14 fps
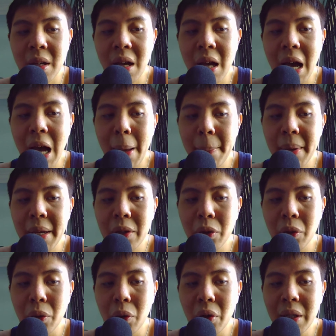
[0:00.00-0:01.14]
I may
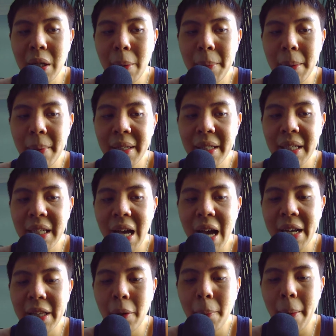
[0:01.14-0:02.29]
no longer be making
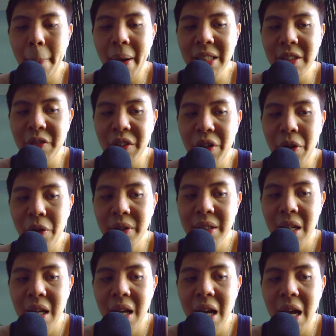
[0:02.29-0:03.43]
iCloud bypass videos
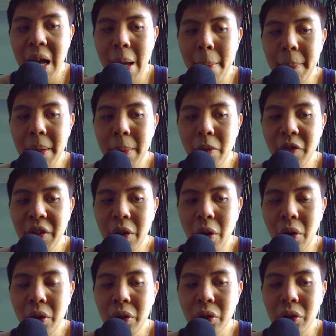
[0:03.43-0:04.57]
and be moving
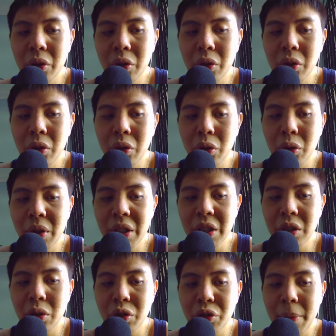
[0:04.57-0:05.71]
on to
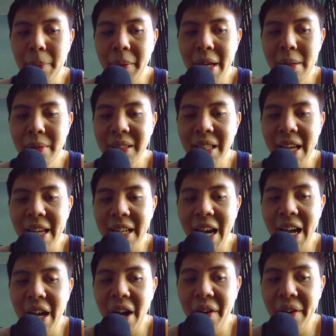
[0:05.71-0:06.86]
Twitch to stream games and
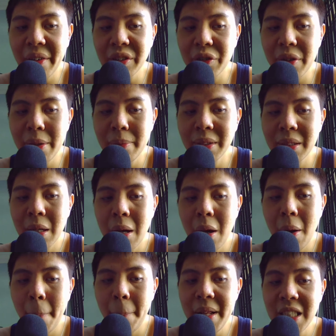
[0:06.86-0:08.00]
I R L streams.
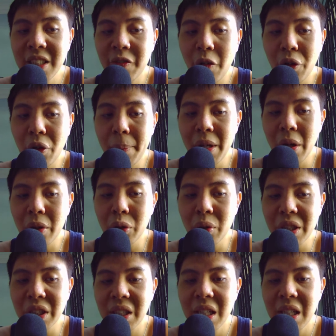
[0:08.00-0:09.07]
Please follow me on Twitch.